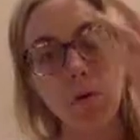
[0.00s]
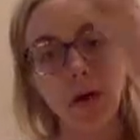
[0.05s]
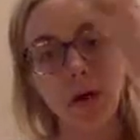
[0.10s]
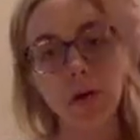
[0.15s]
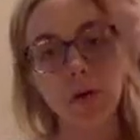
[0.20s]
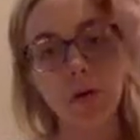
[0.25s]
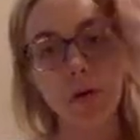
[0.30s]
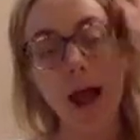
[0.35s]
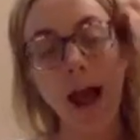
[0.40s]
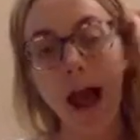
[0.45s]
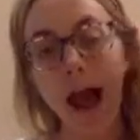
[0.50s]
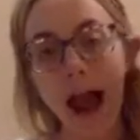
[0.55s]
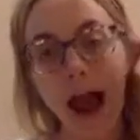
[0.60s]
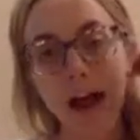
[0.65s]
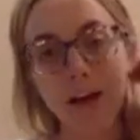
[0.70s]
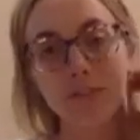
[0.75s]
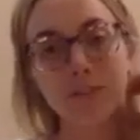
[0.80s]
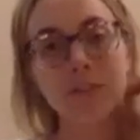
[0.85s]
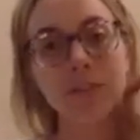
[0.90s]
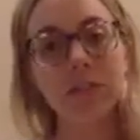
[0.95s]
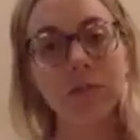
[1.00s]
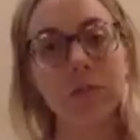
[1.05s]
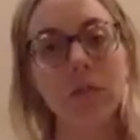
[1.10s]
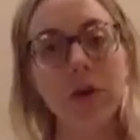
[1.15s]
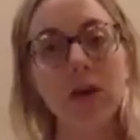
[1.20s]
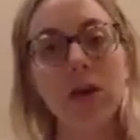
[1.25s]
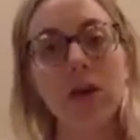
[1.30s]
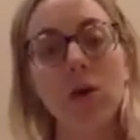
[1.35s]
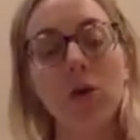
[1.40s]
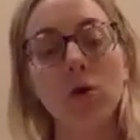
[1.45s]
you have to,
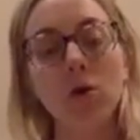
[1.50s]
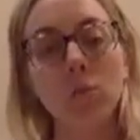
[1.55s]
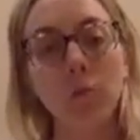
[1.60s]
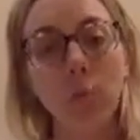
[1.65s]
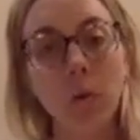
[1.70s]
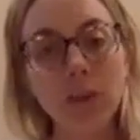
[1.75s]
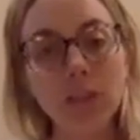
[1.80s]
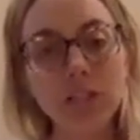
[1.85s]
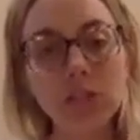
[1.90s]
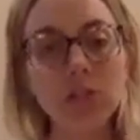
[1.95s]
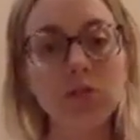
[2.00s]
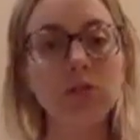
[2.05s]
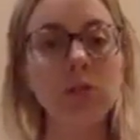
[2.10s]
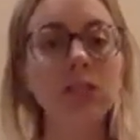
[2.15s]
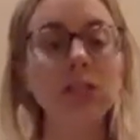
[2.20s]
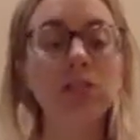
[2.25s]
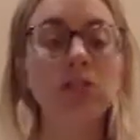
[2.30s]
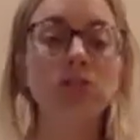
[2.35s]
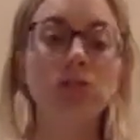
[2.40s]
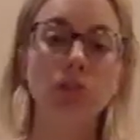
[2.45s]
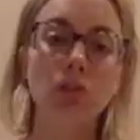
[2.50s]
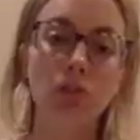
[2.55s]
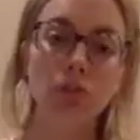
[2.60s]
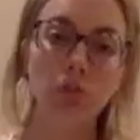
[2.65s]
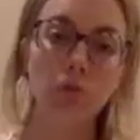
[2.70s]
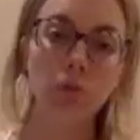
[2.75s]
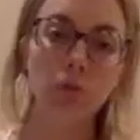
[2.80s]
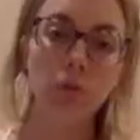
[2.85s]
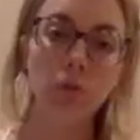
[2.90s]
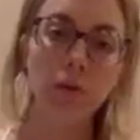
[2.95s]
what do you need to
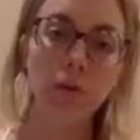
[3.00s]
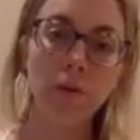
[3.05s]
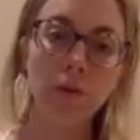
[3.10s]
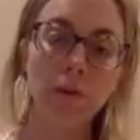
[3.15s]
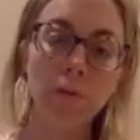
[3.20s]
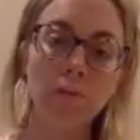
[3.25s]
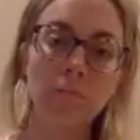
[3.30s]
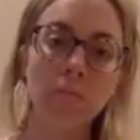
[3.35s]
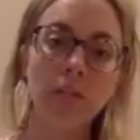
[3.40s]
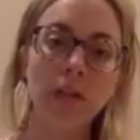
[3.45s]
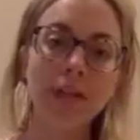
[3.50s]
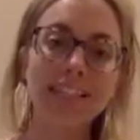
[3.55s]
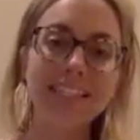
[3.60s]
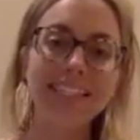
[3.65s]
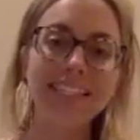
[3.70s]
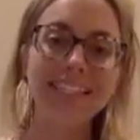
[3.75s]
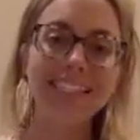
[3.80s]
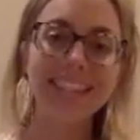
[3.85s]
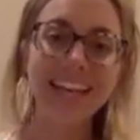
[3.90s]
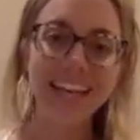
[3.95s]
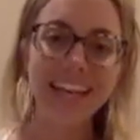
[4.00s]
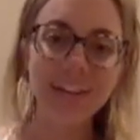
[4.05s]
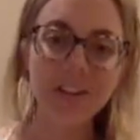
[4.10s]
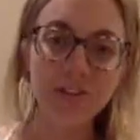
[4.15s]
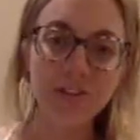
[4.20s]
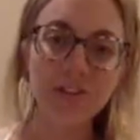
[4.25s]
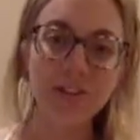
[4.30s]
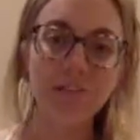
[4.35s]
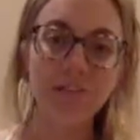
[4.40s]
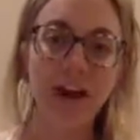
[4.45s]
do to take
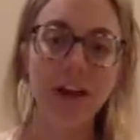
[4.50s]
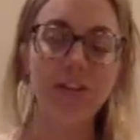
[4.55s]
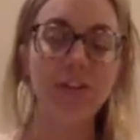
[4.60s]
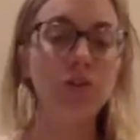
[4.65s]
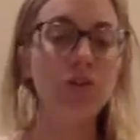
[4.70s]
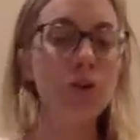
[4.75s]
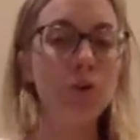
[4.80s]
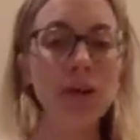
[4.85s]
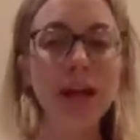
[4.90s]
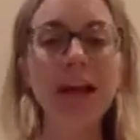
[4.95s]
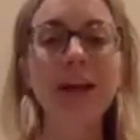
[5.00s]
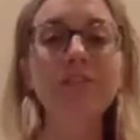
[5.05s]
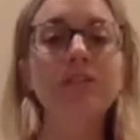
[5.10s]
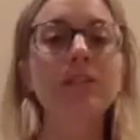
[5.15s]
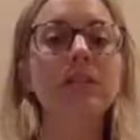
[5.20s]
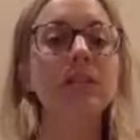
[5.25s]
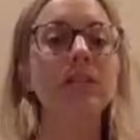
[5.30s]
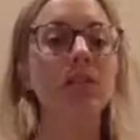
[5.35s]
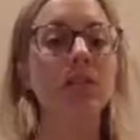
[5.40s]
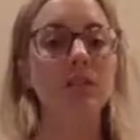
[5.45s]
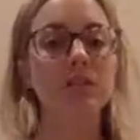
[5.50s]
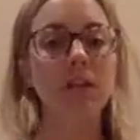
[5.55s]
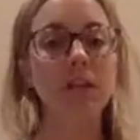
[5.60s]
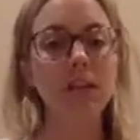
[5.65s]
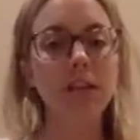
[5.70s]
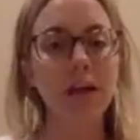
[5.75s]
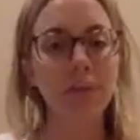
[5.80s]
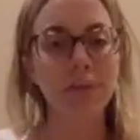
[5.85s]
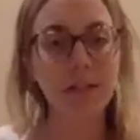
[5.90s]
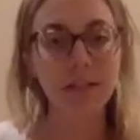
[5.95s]
yourself out? You don't have to, it's not
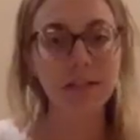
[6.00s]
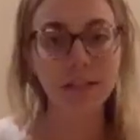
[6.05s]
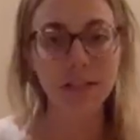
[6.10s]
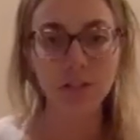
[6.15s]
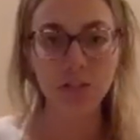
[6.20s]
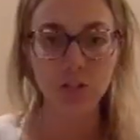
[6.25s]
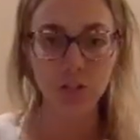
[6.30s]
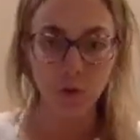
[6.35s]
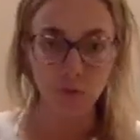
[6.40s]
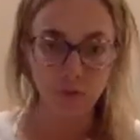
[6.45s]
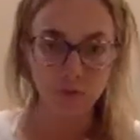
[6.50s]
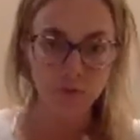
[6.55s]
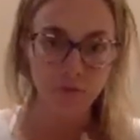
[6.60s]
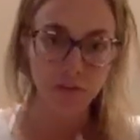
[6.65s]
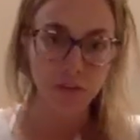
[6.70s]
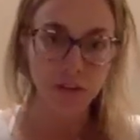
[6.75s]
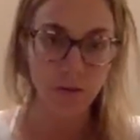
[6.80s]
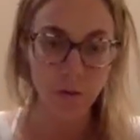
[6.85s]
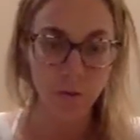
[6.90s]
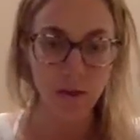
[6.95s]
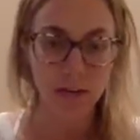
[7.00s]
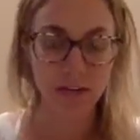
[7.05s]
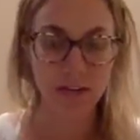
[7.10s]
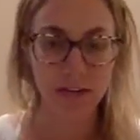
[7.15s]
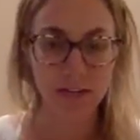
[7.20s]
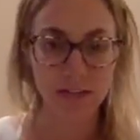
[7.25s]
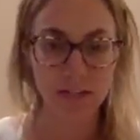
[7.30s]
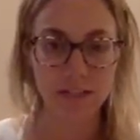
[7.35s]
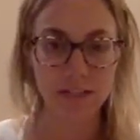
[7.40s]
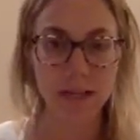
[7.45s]
like, I'm not saying don't feel what it
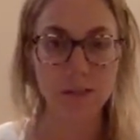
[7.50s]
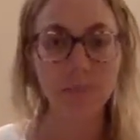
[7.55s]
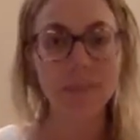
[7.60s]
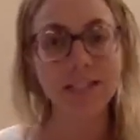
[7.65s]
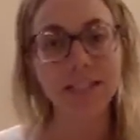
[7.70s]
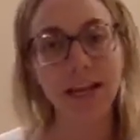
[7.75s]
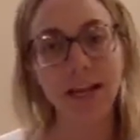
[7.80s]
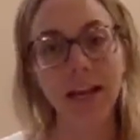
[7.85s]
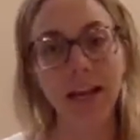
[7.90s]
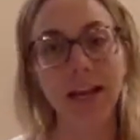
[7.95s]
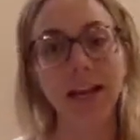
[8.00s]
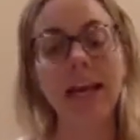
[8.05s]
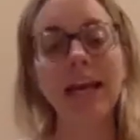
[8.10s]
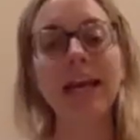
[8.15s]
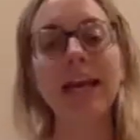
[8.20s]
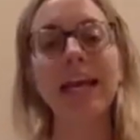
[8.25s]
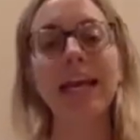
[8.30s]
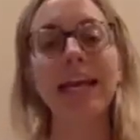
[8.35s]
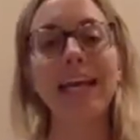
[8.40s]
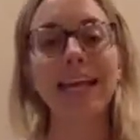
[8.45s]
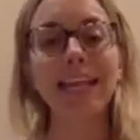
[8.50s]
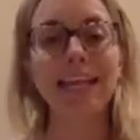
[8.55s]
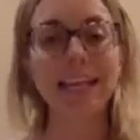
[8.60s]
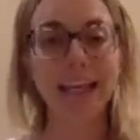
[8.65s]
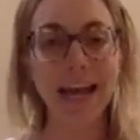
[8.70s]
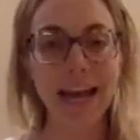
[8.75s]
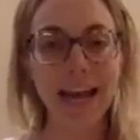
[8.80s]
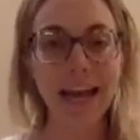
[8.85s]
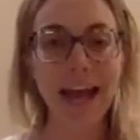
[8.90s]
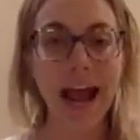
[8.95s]
is. I'm saying
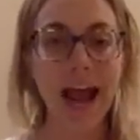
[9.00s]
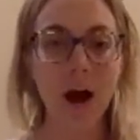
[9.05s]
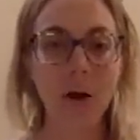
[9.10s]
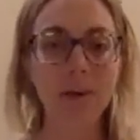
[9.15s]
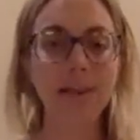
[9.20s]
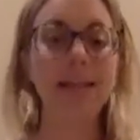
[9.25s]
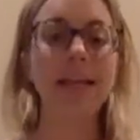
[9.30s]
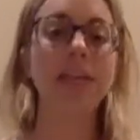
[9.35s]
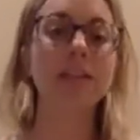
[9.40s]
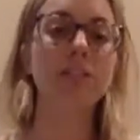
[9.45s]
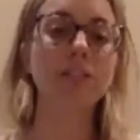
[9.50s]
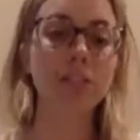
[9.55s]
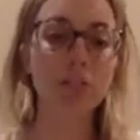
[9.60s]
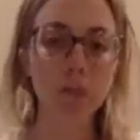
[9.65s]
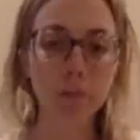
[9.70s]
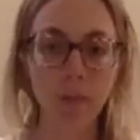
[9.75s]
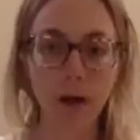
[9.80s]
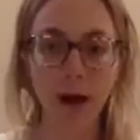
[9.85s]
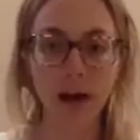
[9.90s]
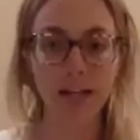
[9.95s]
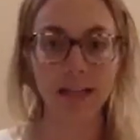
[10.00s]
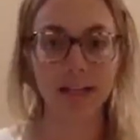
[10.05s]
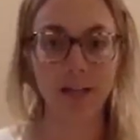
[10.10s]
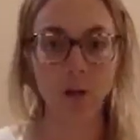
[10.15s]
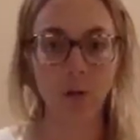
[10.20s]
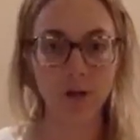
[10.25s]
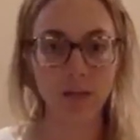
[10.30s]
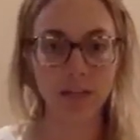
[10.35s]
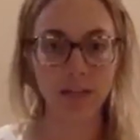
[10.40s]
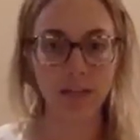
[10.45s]
get out, get into your body,
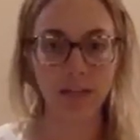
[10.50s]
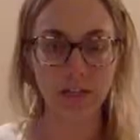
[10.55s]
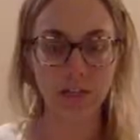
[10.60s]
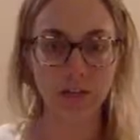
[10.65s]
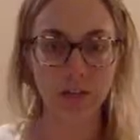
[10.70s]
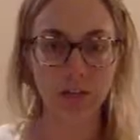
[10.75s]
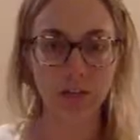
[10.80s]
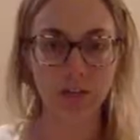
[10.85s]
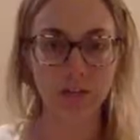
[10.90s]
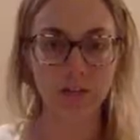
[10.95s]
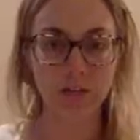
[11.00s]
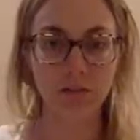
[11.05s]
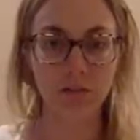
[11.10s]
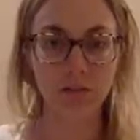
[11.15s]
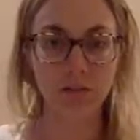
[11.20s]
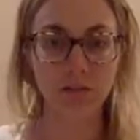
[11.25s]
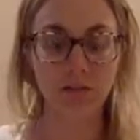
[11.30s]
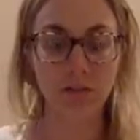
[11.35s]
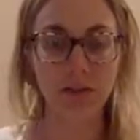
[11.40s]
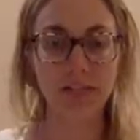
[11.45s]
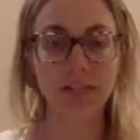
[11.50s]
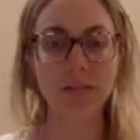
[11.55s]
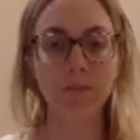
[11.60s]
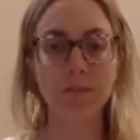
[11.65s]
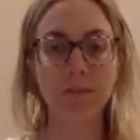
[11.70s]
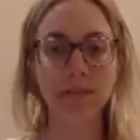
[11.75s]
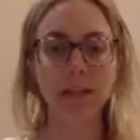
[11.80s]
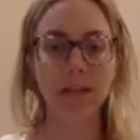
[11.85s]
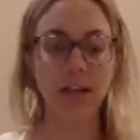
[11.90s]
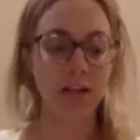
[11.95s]
go into nature, right?
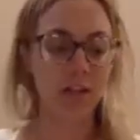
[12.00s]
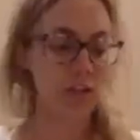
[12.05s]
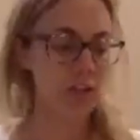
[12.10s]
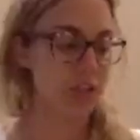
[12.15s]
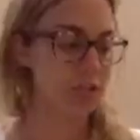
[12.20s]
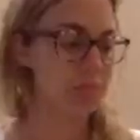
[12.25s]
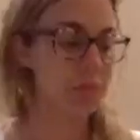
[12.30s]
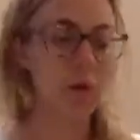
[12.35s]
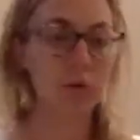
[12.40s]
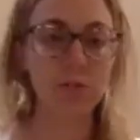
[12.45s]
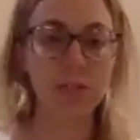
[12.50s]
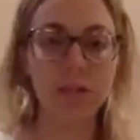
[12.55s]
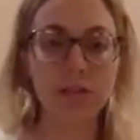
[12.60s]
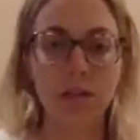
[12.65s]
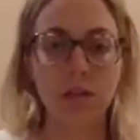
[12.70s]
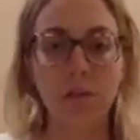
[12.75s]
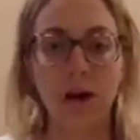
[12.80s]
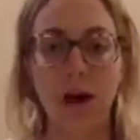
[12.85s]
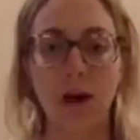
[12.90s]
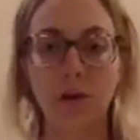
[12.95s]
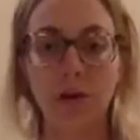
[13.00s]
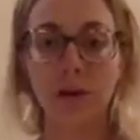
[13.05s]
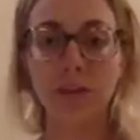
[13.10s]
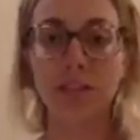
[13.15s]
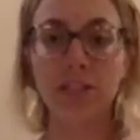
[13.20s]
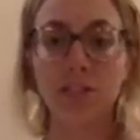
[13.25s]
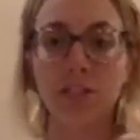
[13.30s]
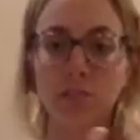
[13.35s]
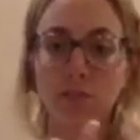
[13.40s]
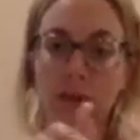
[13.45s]
Something that I just posted about on
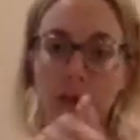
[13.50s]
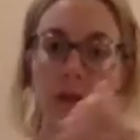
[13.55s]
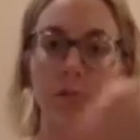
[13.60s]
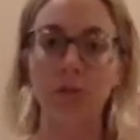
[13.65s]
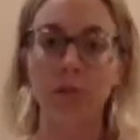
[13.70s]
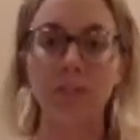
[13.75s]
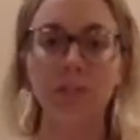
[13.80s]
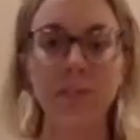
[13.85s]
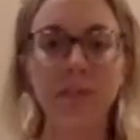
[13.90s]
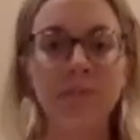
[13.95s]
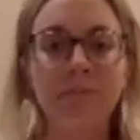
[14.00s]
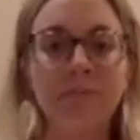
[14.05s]
Instagram was